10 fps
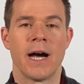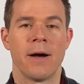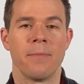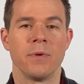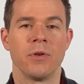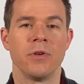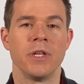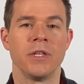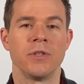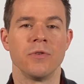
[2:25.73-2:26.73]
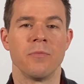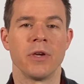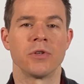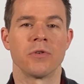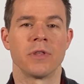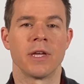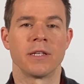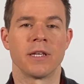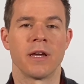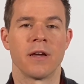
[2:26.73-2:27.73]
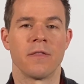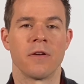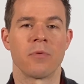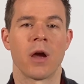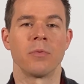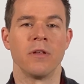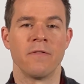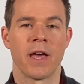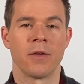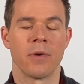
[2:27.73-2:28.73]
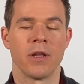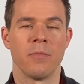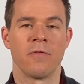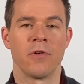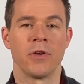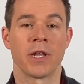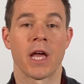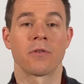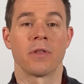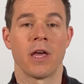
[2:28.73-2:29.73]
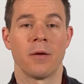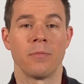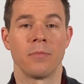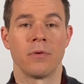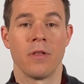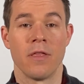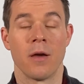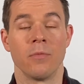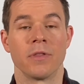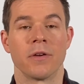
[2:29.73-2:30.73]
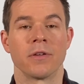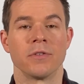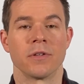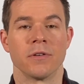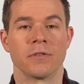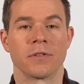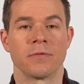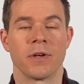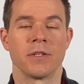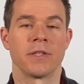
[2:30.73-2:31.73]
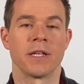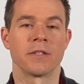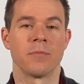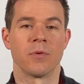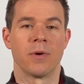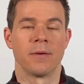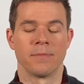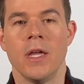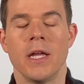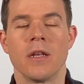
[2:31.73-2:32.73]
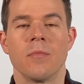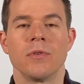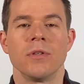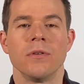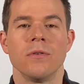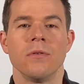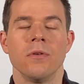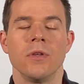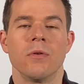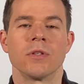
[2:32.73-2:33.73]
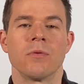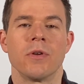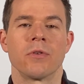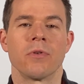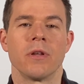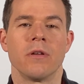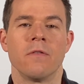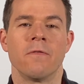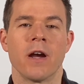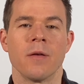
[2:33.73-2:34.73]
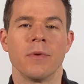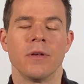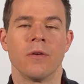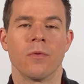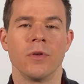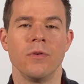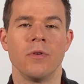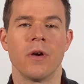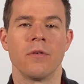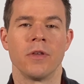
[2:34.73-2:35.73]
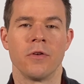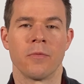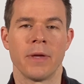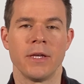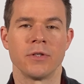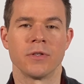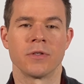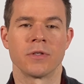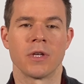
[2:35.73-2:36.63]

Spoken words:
You need to make sure that they're properly evaluated before you can actually help them with their concerns, right? So that's number one. Number two, you also want to create an environment where you know that your patients